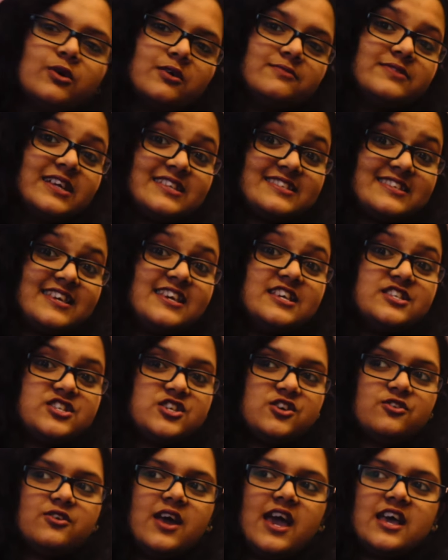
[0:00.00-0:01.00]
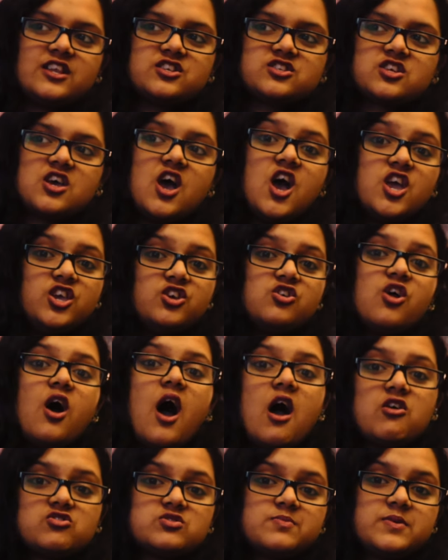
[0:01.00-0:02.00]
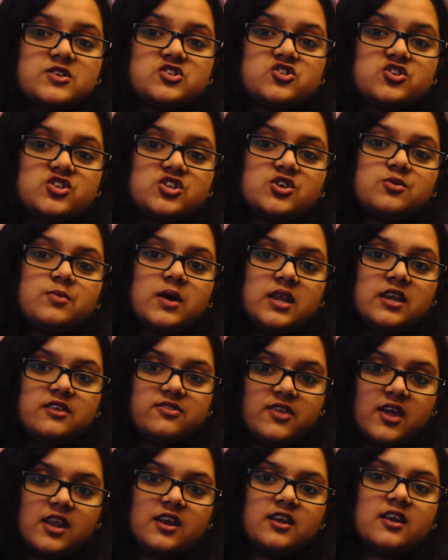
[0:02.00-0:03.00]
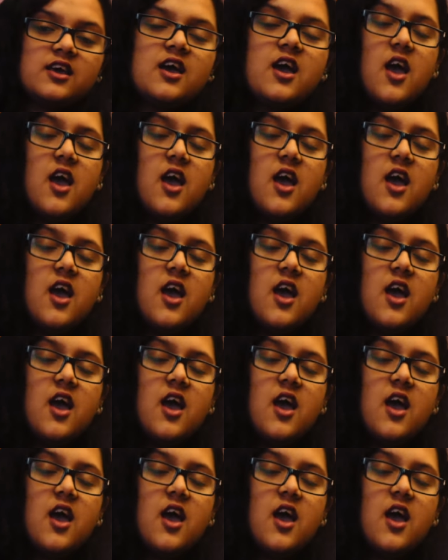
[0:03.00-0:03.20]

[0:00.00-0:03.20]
well, that's easier and you know how to budget your money then.